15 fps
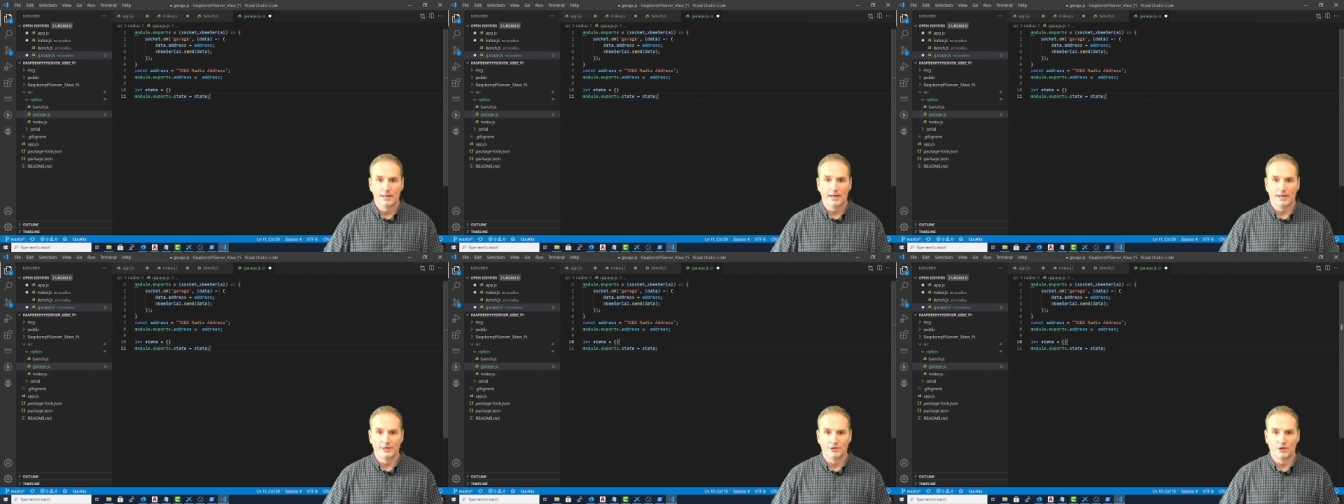
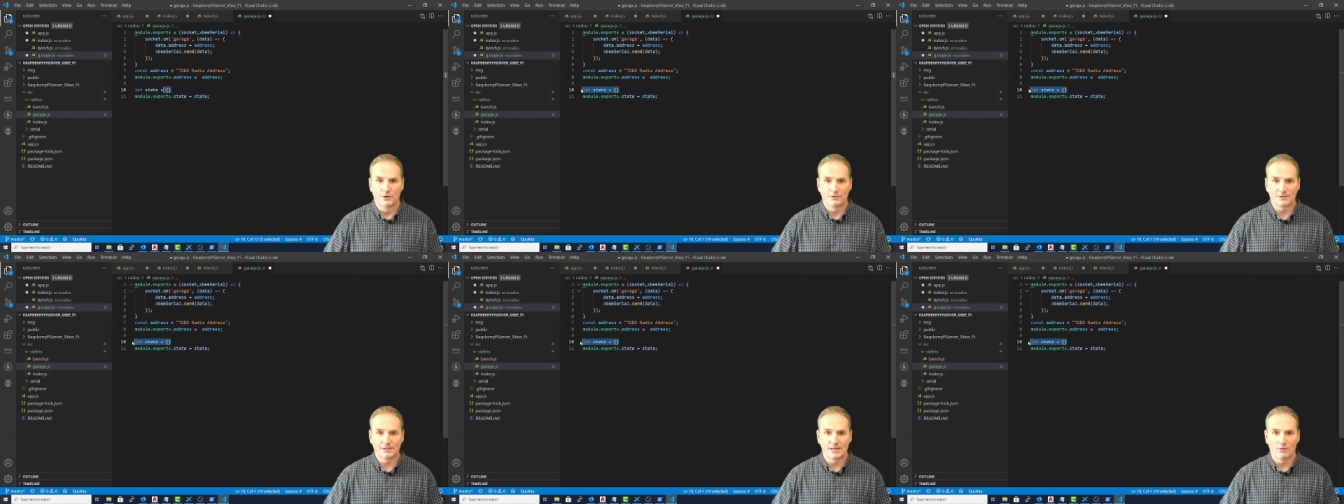And
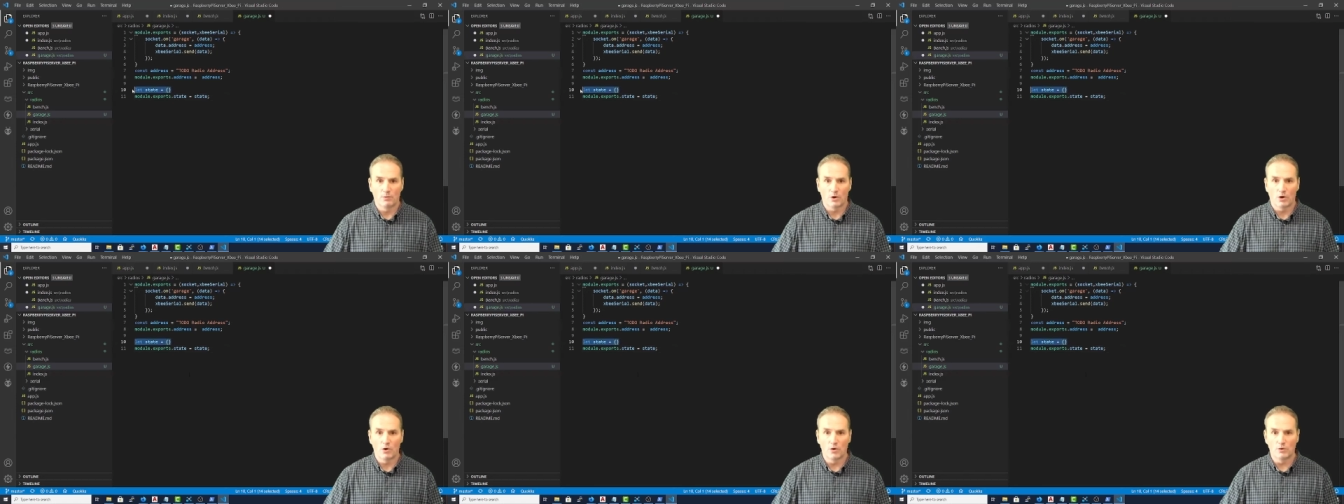notice that
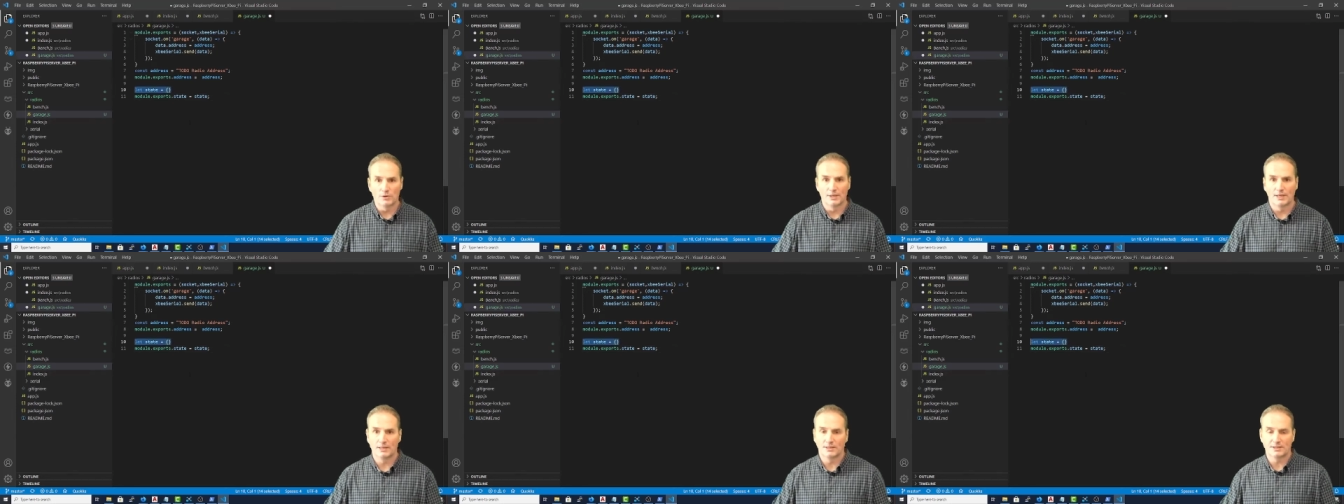we're
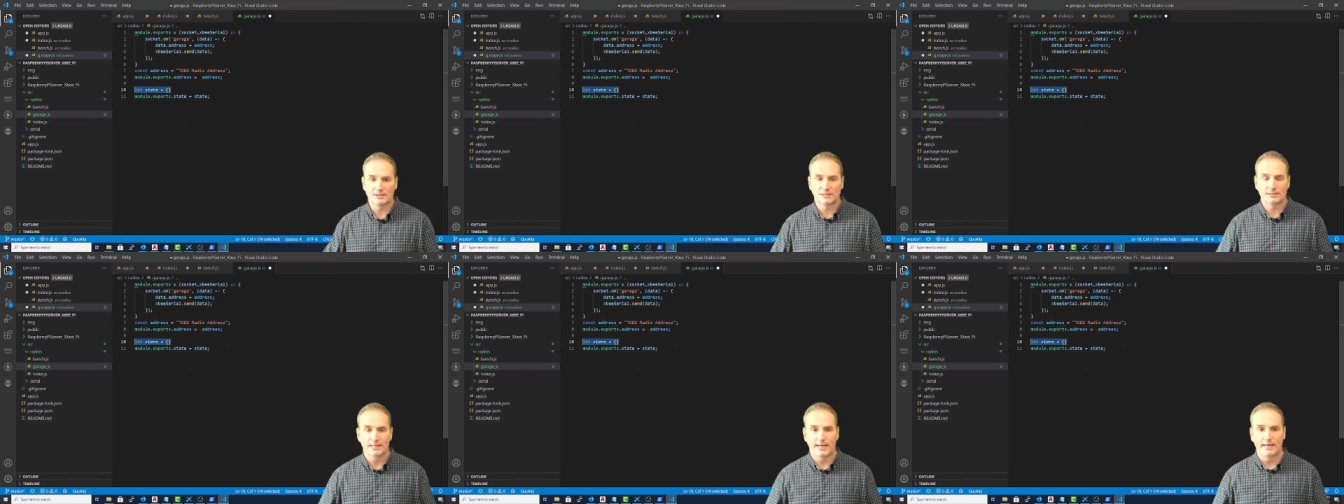holding the
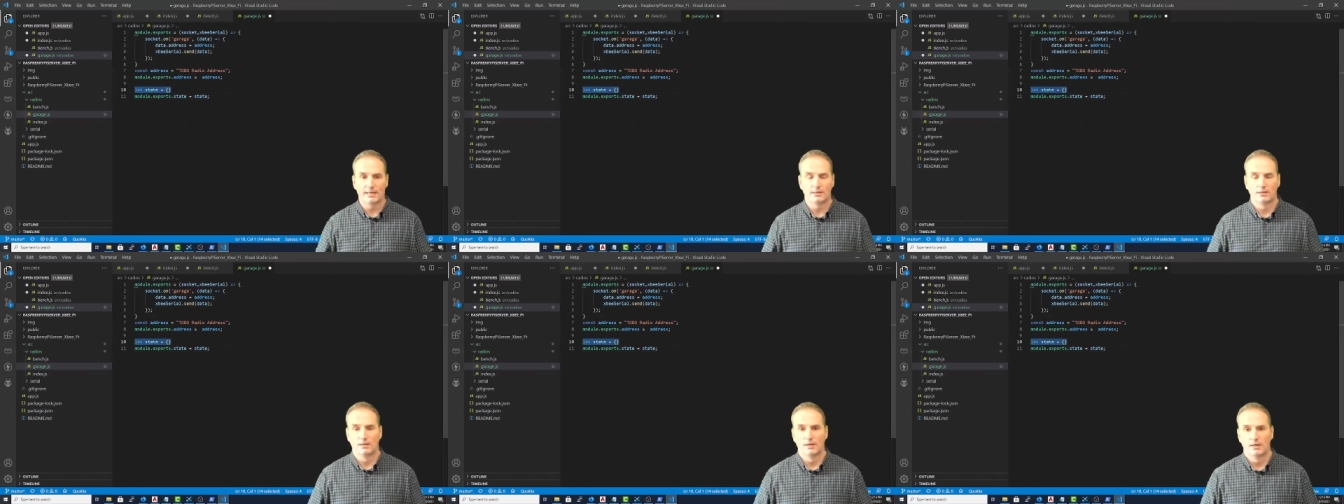state
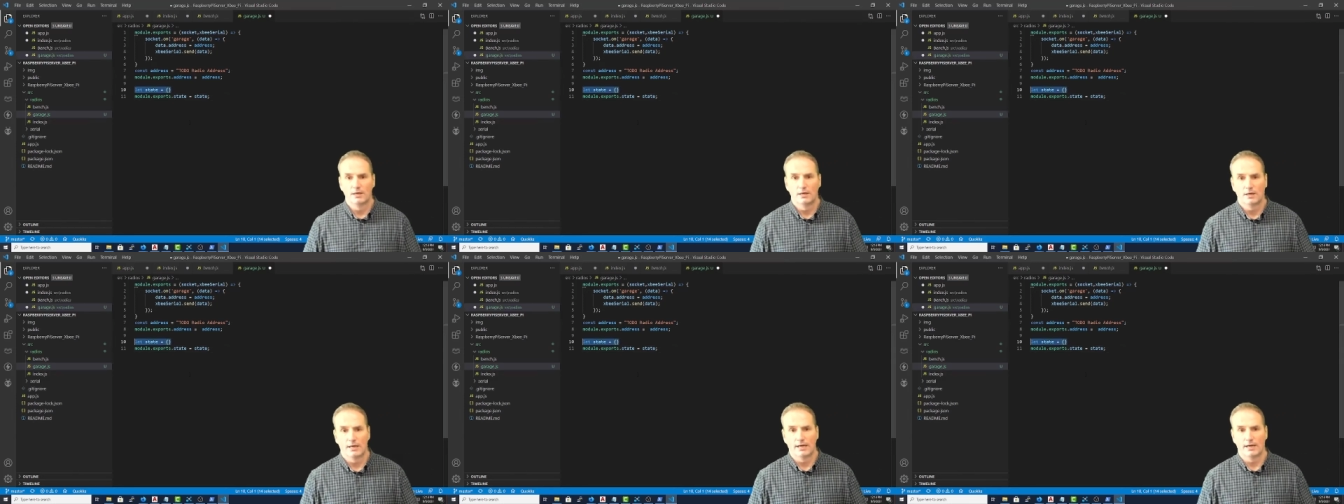
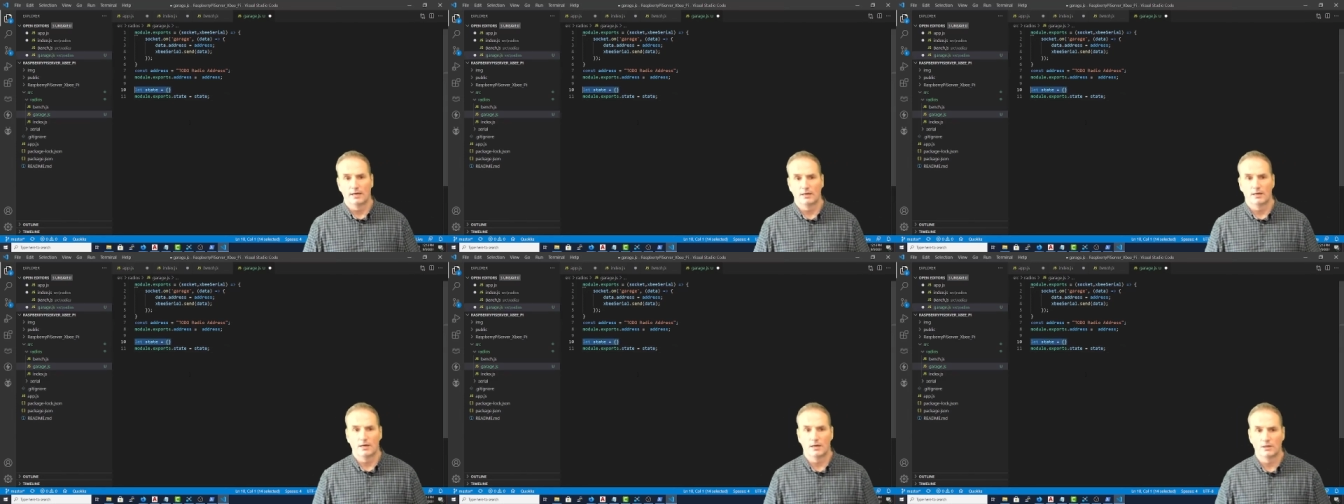
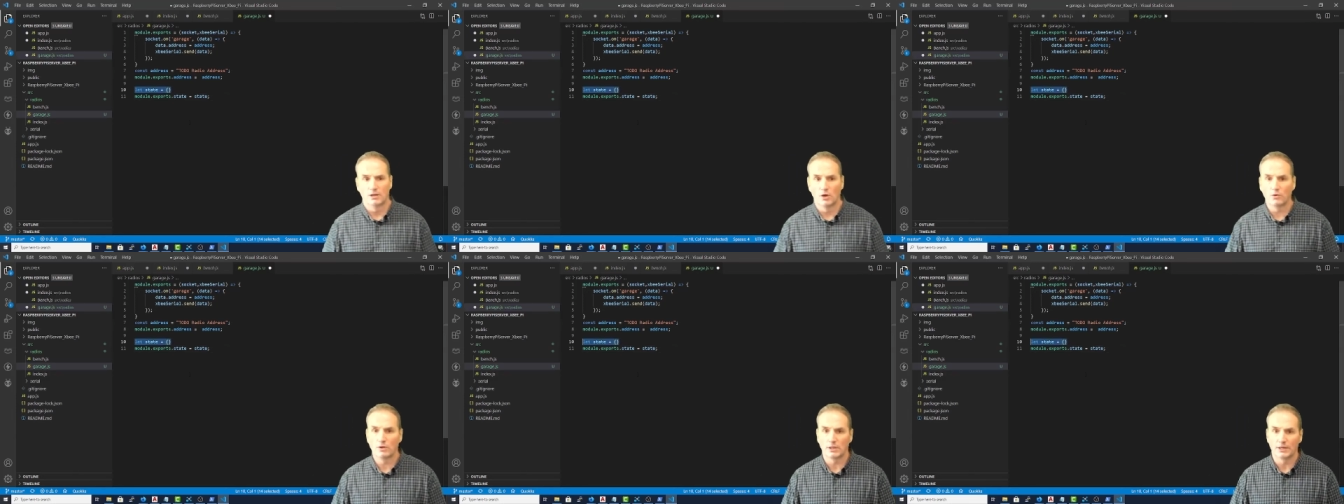
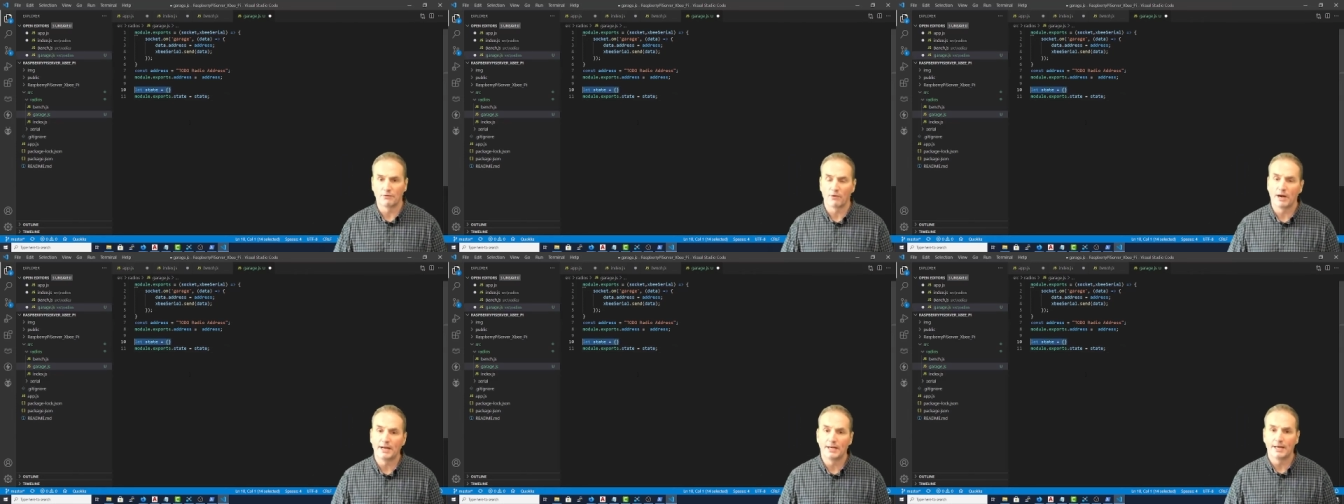locally
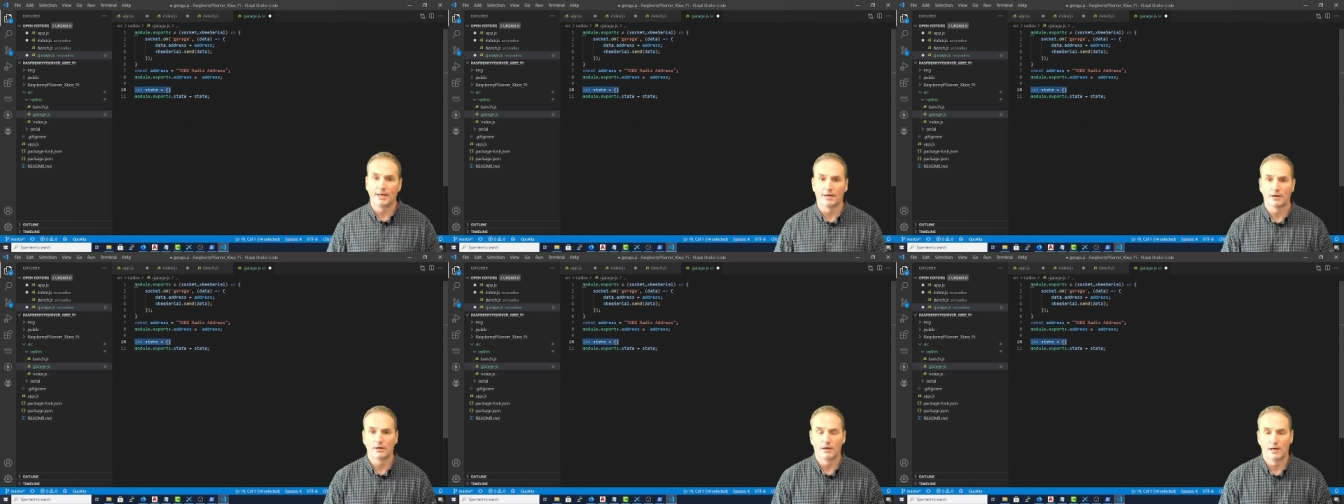right
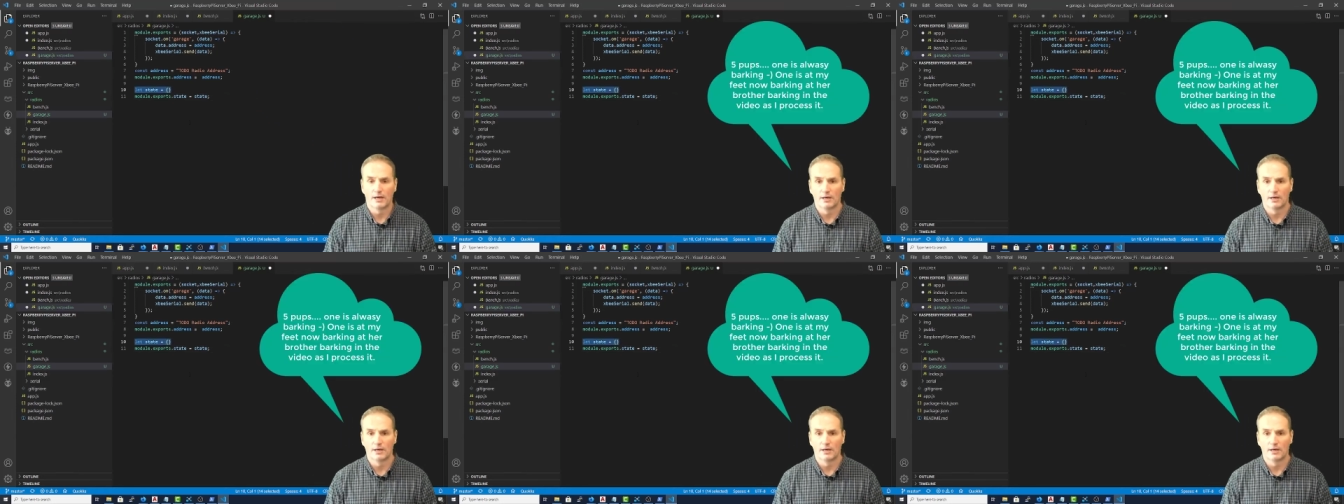here,